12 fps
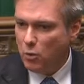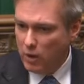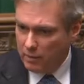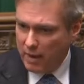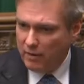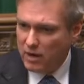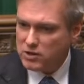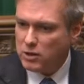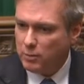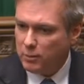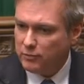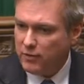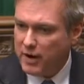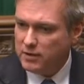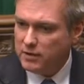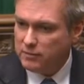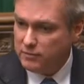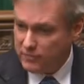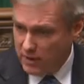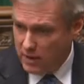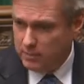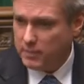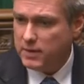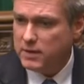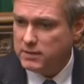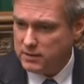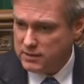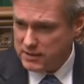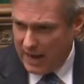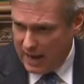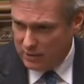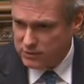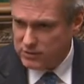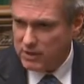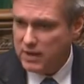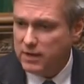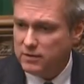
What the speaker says: Will my right honourable friend confirm to this House